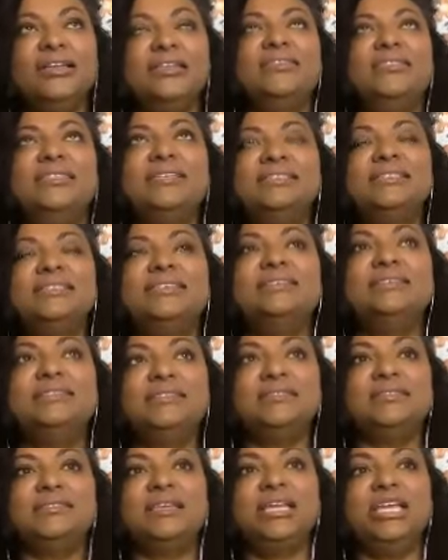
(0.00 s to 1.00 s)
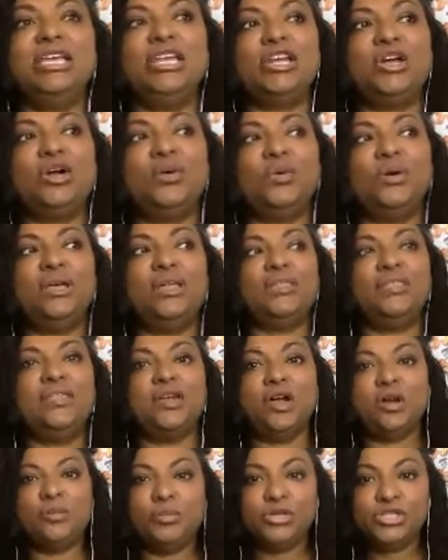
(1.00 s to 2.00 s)
This is, you know, the
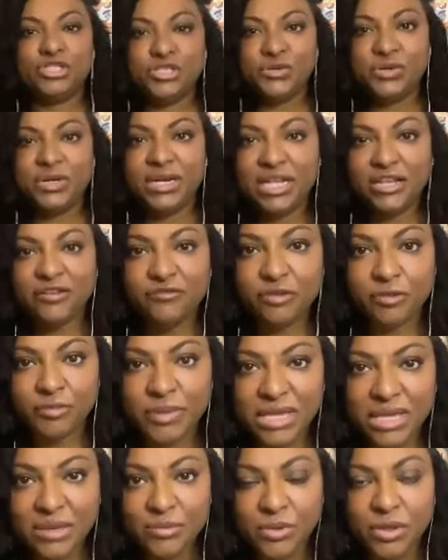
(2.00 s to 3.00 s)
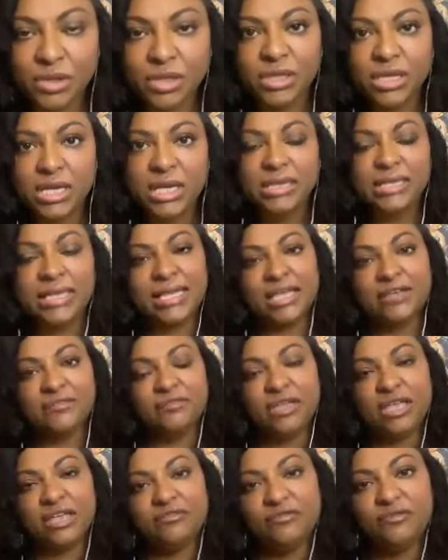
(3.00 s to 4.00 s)
opportunity for people. Like if
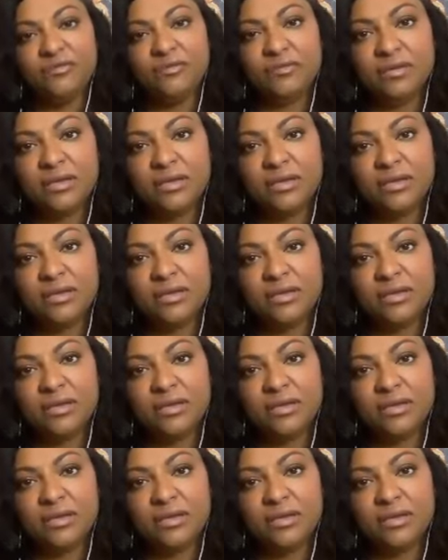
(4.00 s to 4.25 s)
if